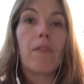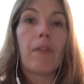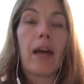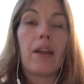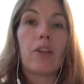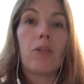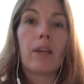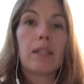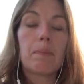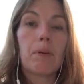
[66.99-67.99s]
then you
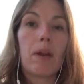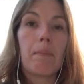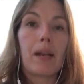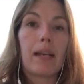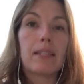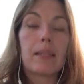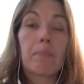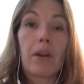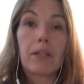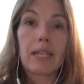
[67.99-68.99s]
need to put in place the
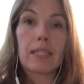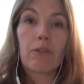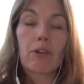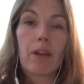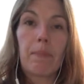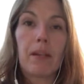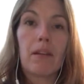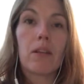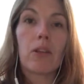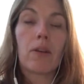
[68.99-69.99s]
processor
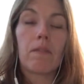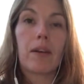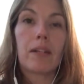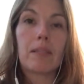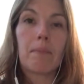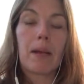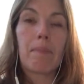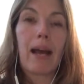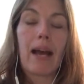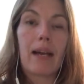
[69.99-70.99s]
agreement that you can find in my
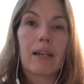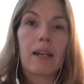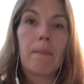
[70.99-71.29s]
pack,